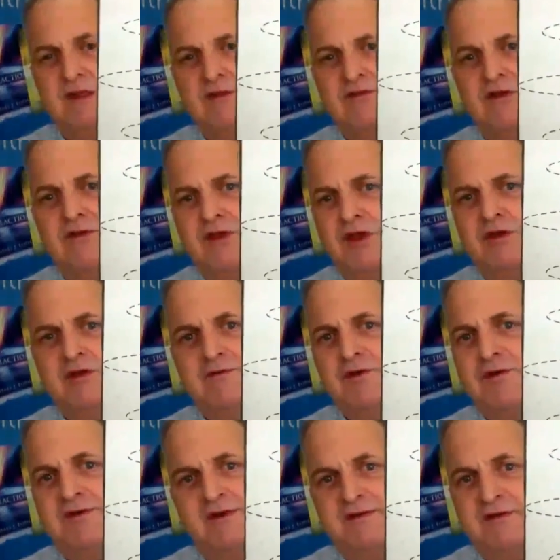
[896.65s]
So the
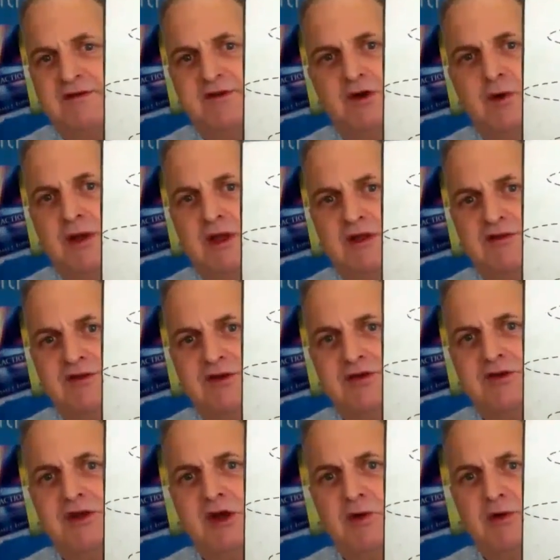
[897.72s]
universe isn't doing it to
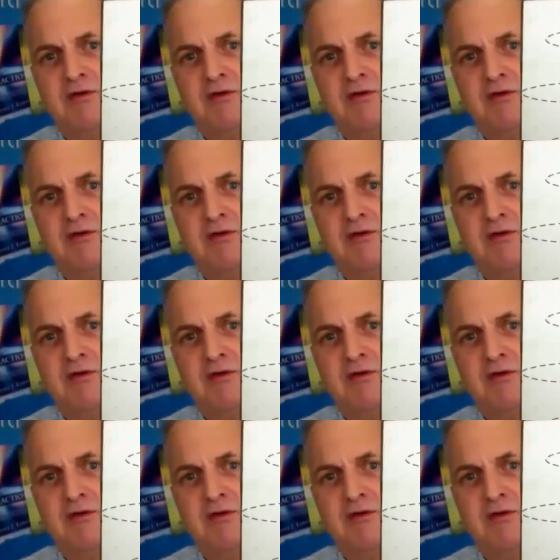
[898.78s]
you or